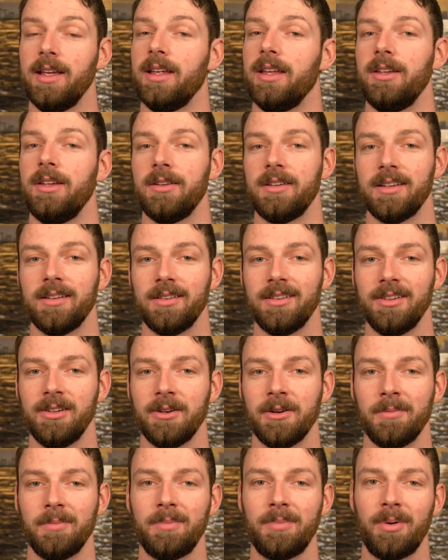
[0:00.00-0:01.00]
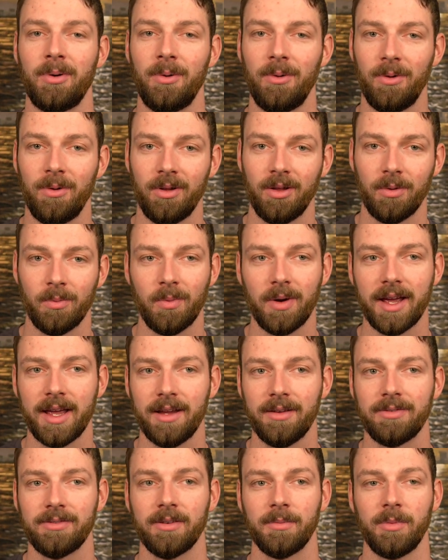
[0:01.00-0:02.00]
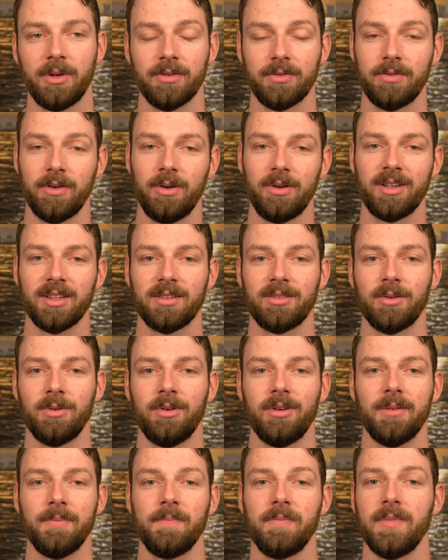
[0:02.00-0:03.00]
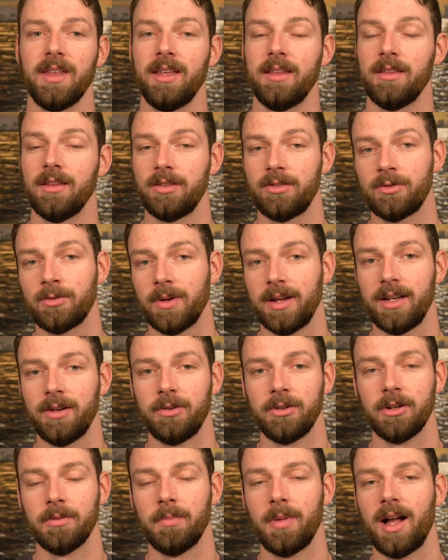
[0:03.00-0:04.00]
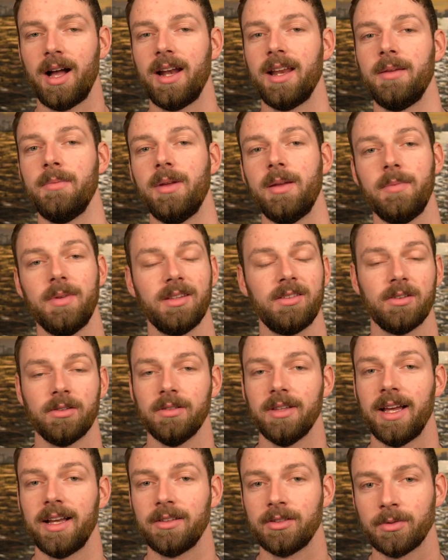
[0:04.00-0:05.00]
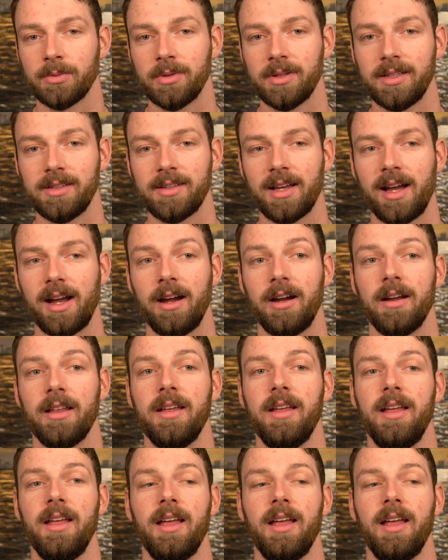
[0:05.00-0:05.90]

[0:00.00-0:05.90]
You can, pull away from your focus on the strain on your body. Maybe it's your legs are really tired.